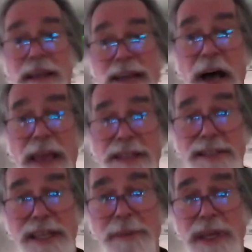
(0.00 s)
Now that
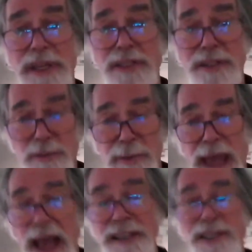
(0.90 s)
CME is
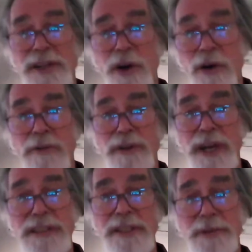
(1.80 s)
passing
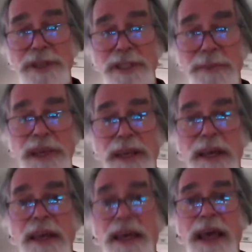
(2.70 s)
over us as we speak,
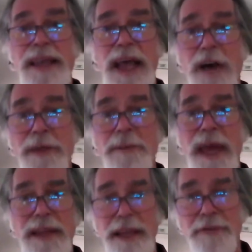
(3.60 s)
and now the
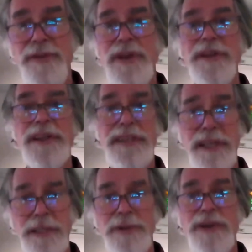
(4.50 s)
magnetic field
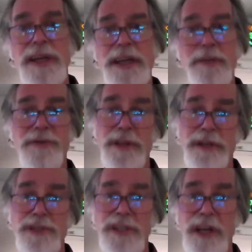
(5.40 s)
intensity, we're trying to get a feel
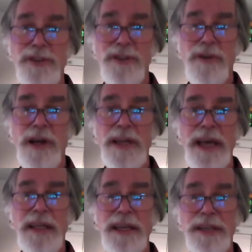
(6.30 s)
of just how strong
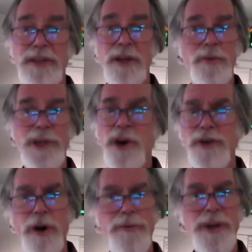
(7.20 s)
that is. We don't
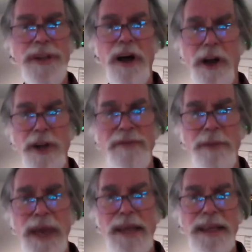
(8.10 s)
know if we're in the heart of
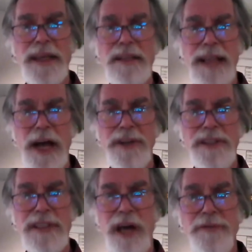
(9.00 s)
the magnetic cloud
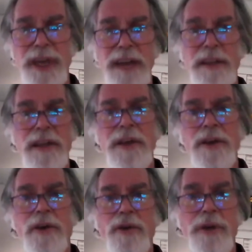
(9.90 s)
itself yet,
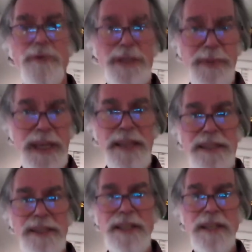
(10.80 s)
or if we're beginning
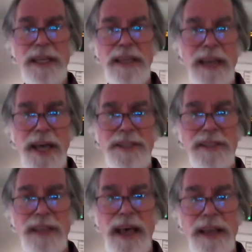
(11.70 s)
to see the leading
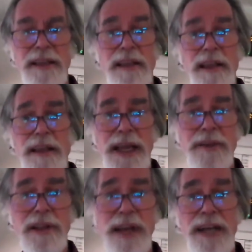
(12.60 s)
edges of that.
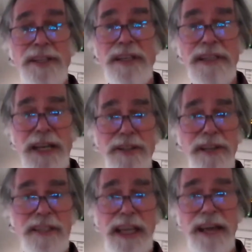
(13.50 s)
Nevertheless,
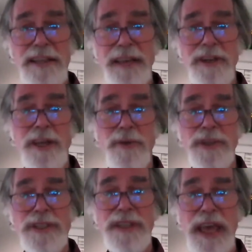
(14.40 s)
yesterday's activity
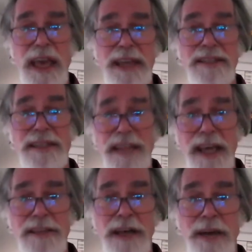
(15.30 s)
was 8 to
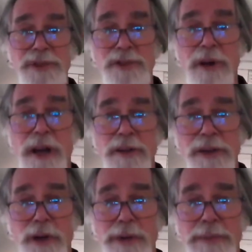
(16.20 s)
10 times stronger
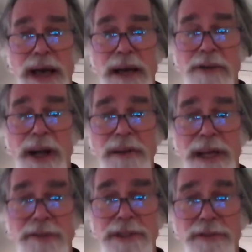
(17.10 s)
than normal background
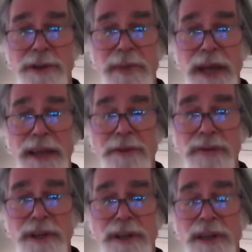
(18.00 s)
levels for a magnetic
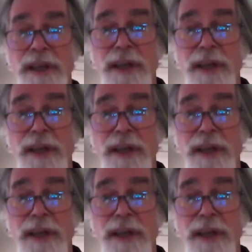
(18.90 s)
field.